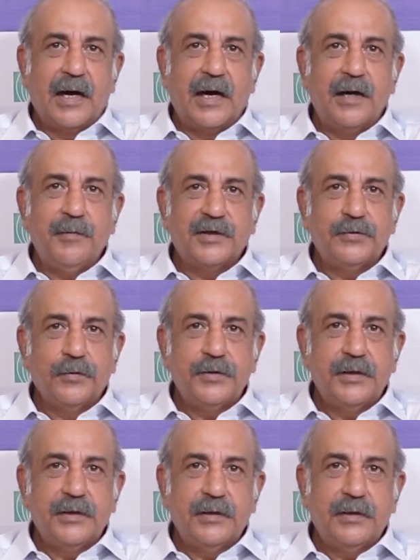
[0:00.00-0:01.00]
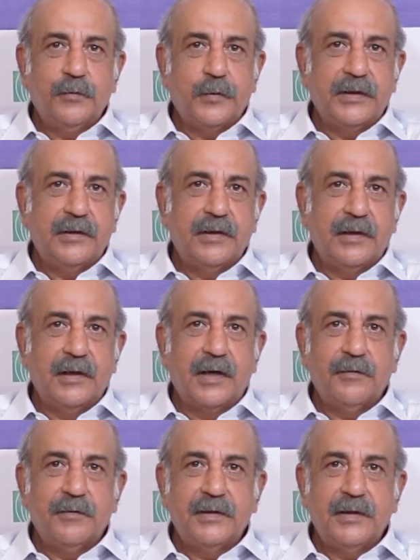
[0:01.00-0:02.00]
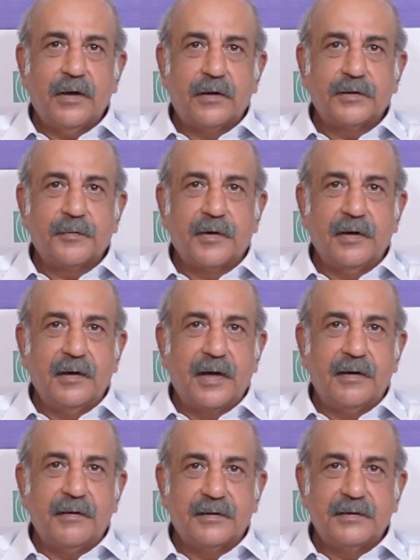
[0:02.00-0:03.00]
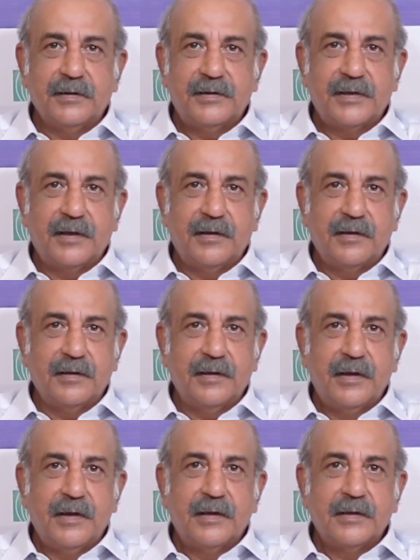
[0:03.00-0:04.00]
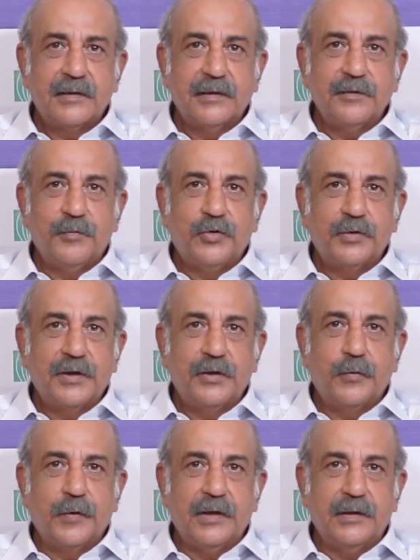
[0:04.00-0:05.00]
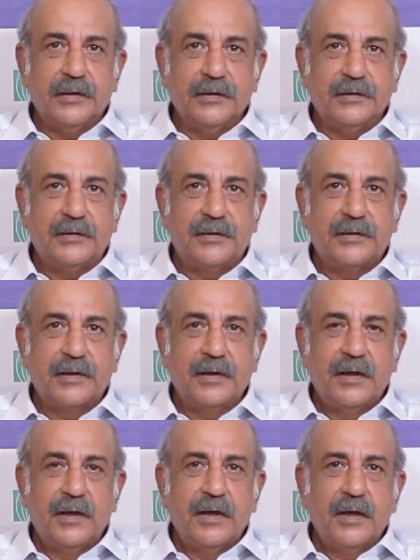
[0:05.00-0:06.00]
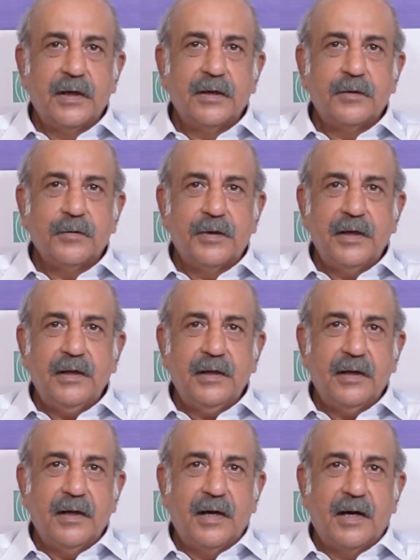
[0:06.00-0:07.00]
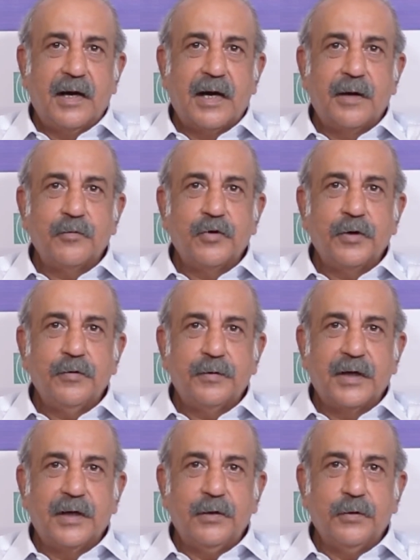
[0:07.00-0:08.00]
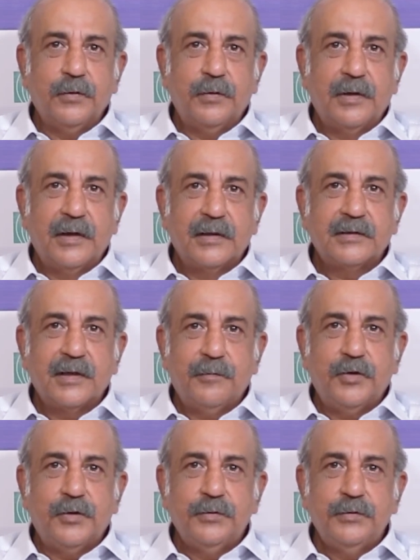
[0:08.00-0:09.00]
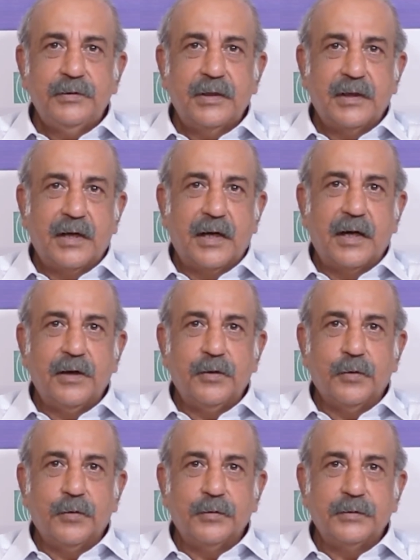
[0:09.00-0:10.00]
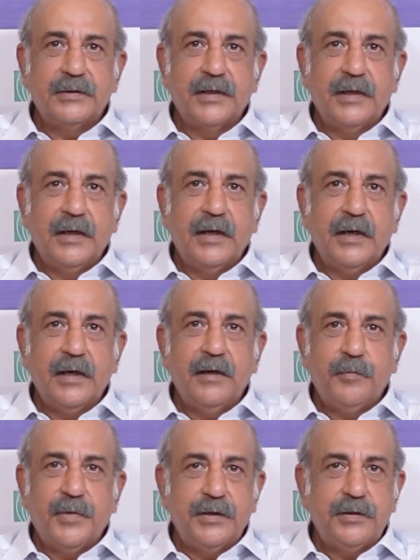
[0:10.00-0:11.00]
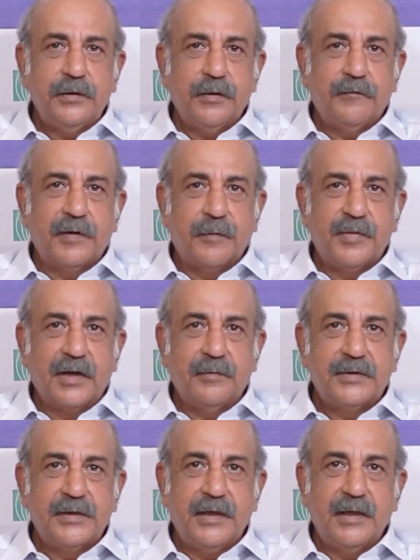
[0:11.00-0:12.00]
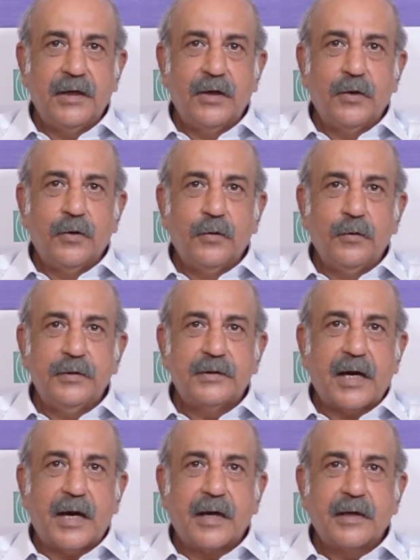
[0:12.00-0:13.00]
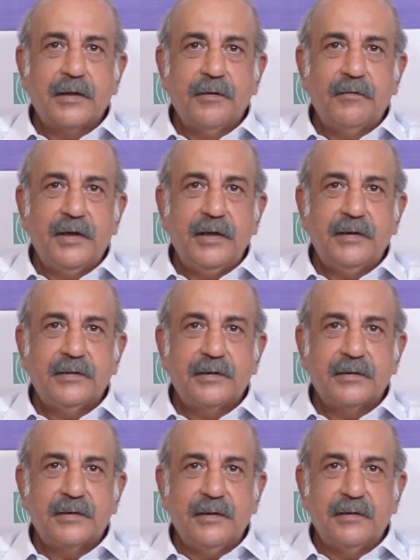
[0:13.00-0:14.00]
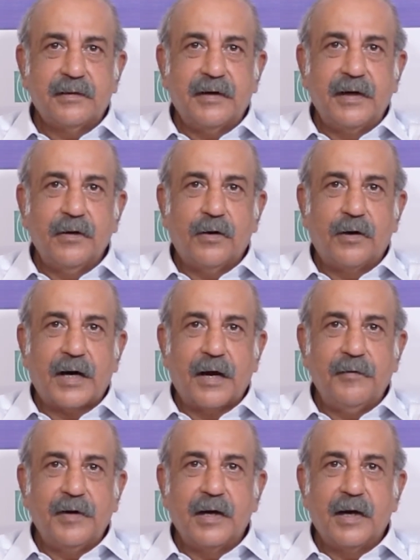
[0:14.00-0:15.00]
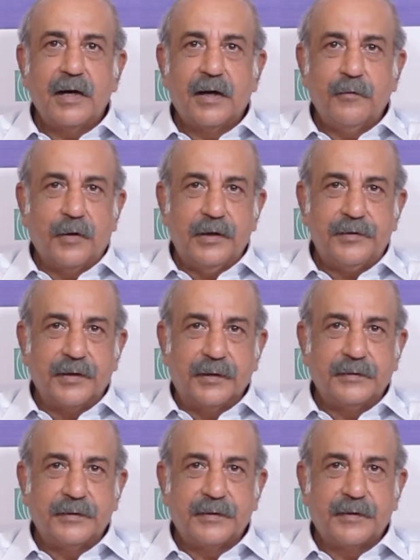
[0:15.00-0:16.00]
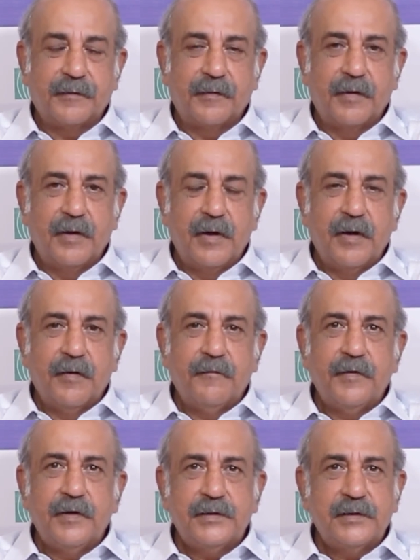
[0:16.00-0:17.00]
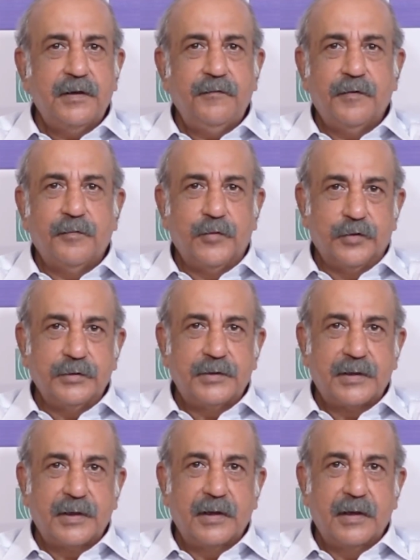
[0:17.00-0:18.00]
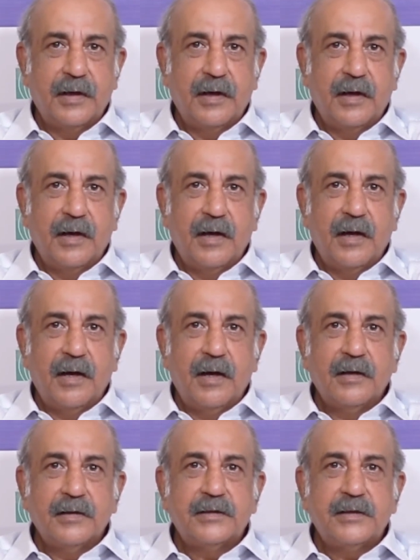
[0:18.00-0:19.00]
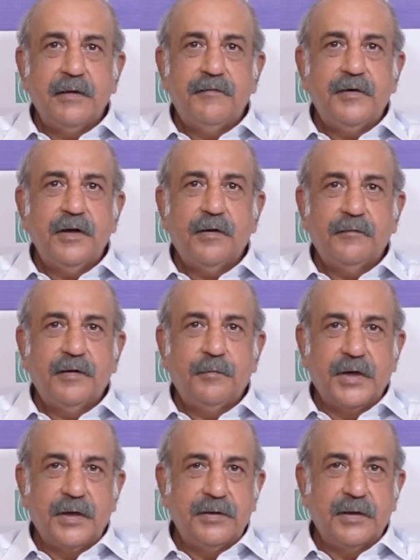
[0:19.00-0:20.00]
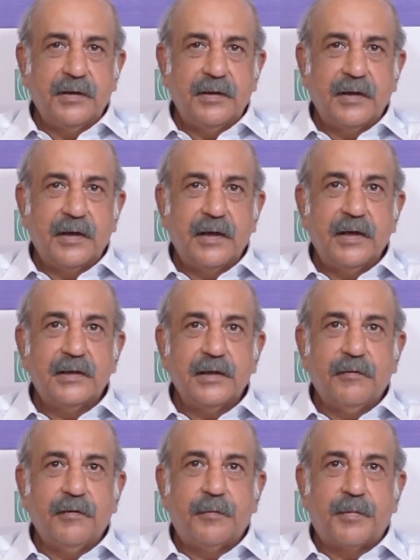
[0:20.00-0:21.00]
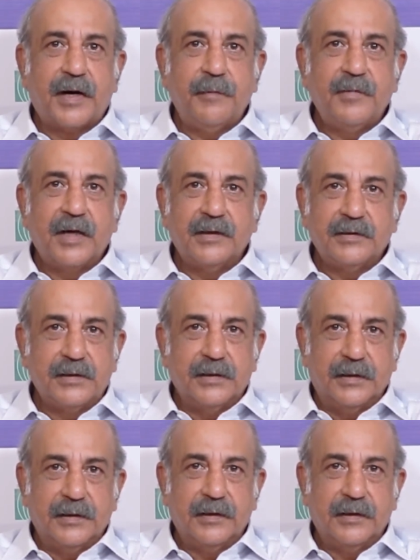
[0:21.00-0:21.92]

I am associated with Lilavati Hospital and Research Center since more than 12 years. Today, I am going to tell you some do's and don'ts in a patient of epilepsy who is actively seizuring or having a convulsions. First and foremost, safety of the patient is our prime concern.